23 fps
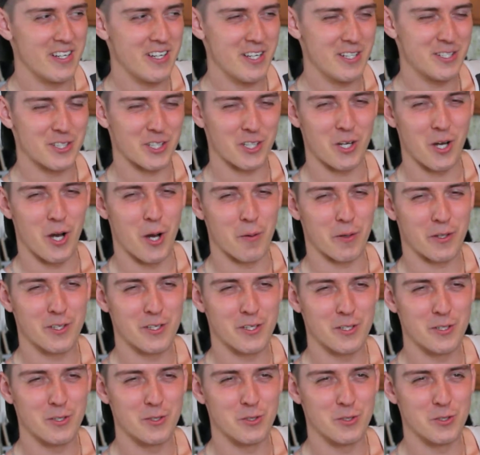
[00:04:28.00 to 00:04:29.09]
took a
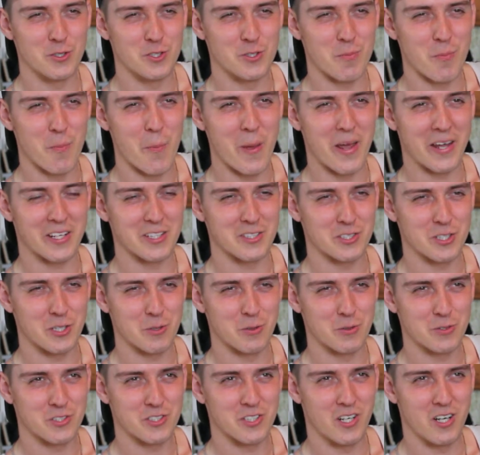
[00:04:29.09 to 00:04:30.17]
huge mega
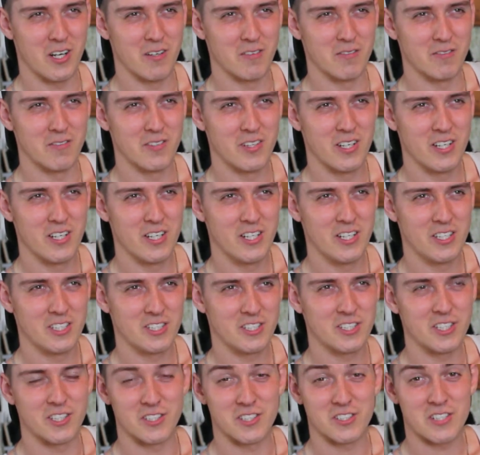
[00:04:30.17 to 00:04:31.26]
dose of
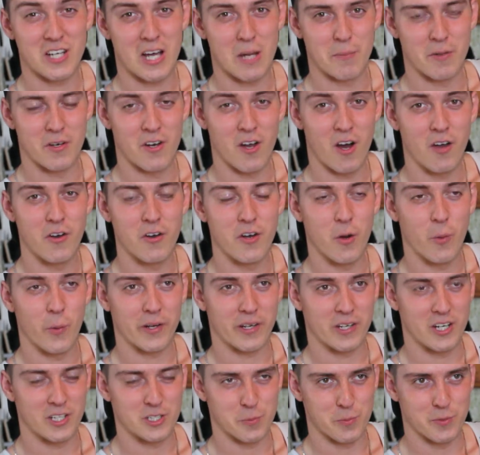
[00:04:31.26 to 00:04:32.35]
psilocybin, not
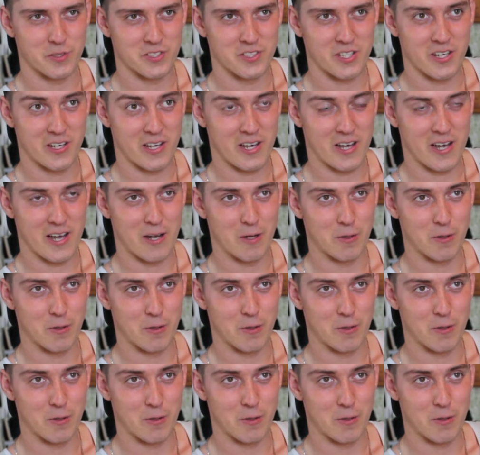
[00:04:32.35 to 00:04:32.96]
knowing 100%